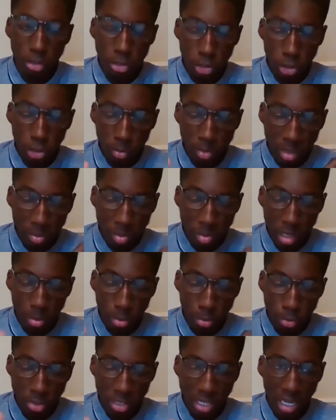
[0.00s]
heard so many
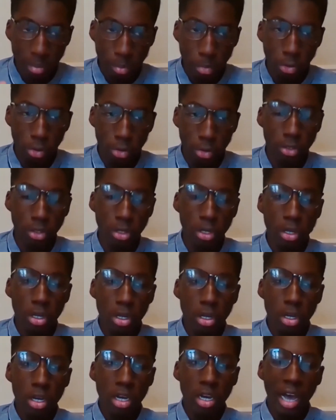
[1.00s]
people say, because
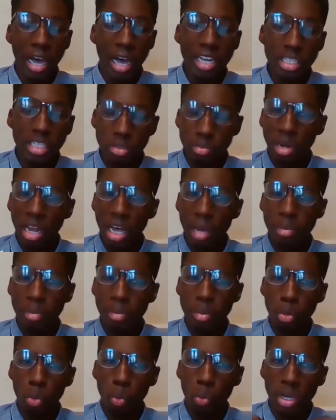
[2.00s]
as Black
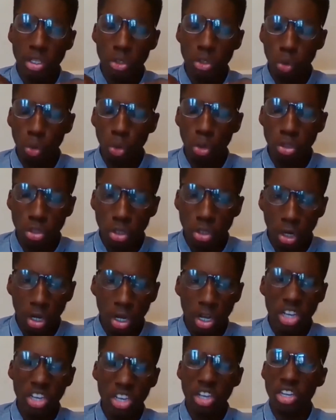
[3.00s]
people, we're taught
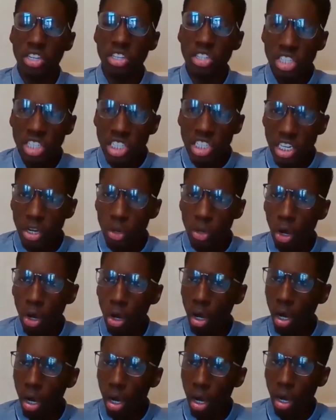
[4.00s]
to conceal
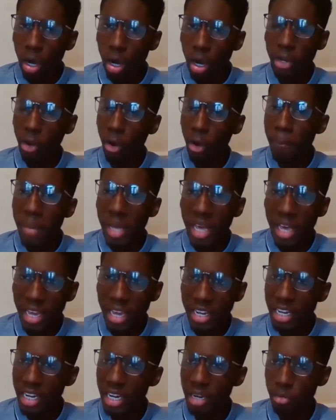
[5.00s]
our hurt and our
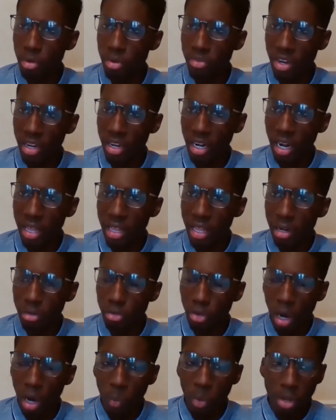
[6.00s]
pain and everything like that.
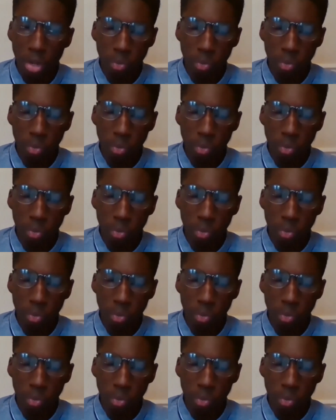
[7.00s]
Right?